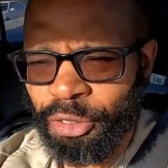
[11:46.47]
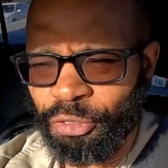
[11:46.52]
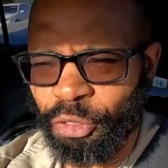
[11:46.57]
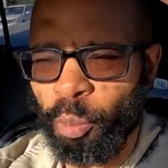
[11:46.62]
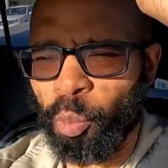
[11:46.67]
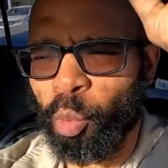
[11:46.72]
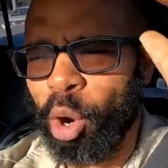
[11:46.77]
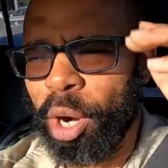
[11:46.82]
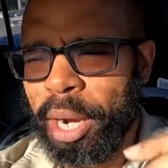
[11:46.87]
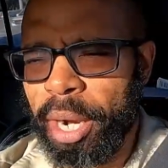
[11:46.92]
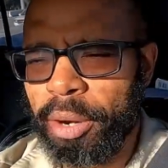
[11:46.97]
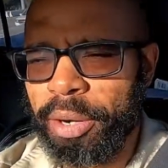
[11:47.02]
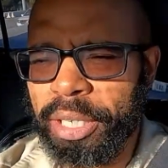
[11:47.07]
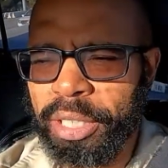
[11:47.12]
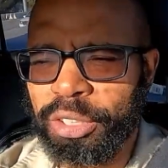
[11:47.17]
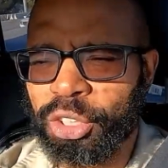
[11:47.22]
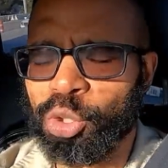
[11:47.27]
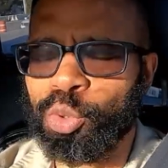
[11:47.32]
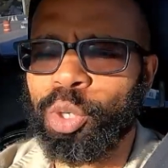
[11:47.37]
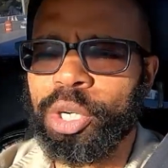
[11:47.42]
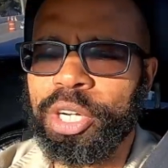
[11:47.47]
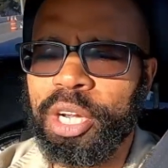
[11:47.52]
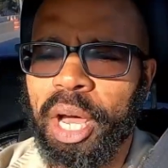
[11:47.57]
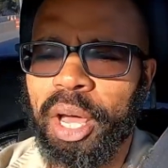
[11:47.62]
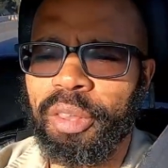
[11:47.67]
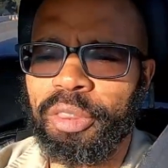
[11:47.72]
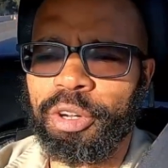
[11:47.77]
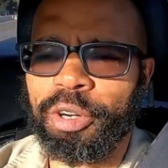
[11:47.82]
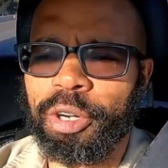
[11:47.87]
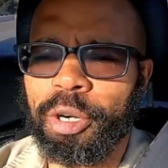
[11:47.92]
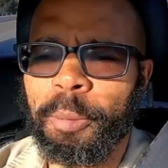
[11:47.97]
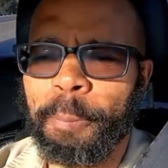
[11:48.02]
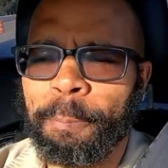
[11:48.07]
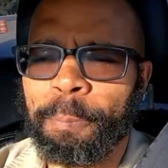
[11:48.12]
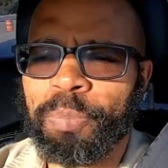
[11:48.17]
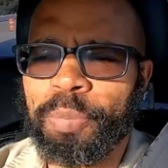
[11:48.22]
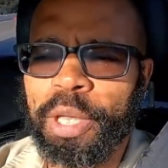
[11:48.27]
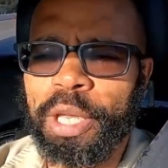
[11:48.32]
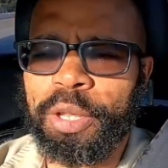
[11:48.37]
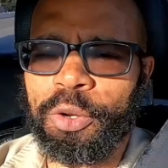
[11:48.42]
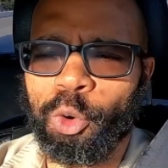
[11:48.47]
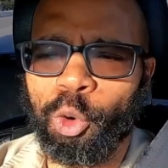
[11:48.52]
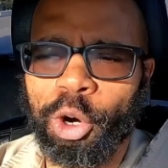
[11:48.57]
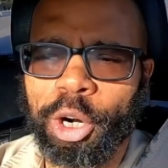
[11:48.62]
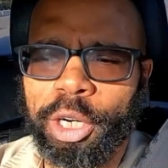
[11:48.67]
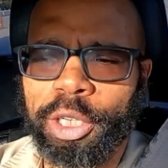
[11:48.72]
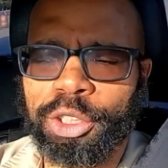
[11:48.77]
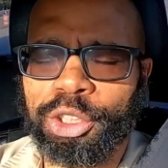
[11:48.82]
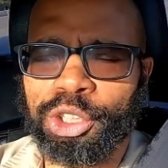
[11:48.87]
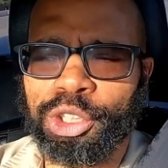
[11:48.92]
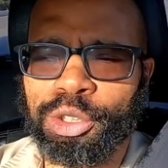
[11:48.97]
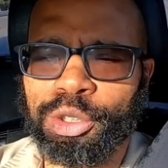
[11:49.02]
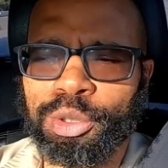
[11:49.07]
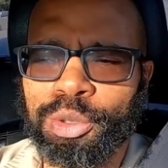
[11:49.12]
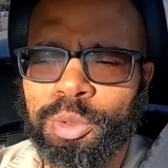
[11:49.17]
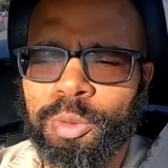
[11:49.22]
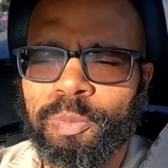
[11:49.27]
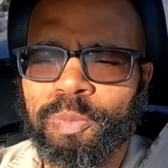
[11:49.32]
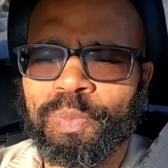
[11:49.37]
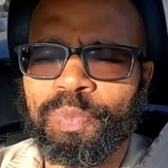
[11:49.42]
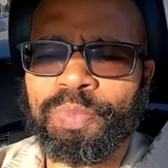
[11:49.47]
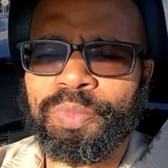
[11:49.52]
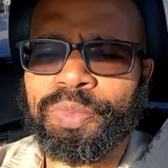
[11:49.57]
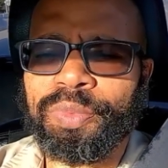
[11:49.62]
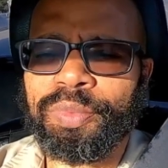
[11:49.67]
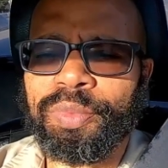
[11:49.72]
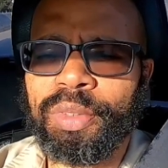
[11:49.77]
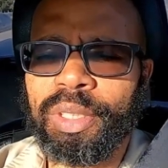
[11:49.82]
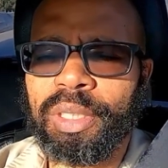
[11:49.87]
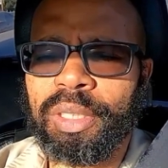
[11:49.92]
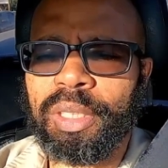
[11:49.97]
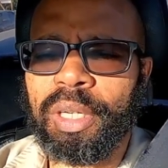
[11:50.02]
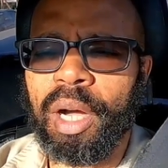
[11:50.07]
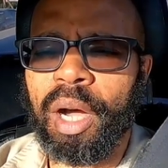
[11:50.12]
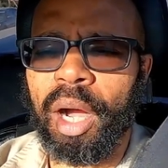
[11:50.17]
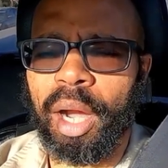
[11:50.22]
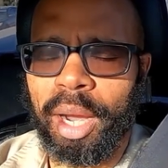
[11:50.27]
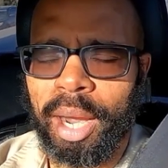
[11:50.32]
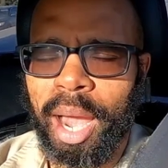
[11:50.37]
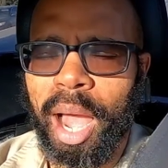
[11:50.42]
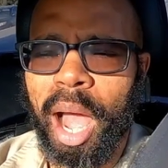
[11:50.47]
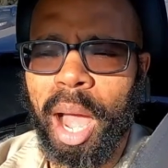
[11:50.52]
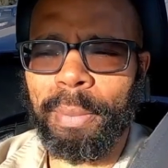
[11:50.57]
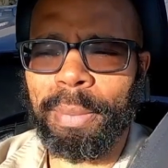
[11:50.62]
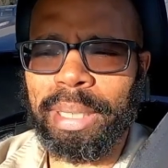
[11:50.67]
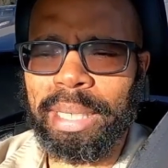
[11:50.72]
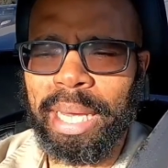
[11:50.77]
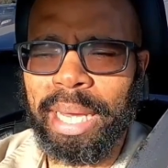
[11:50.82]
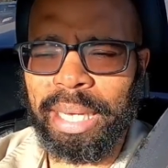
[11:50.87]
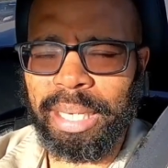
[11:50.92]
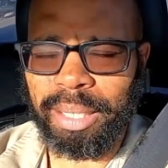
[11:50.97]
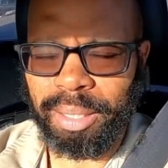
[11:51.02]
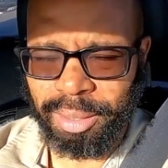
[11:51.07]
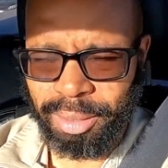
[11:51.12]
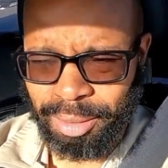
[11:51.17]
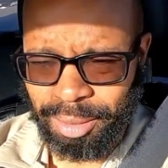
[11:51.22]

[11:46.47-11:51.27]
to another in order to accommodate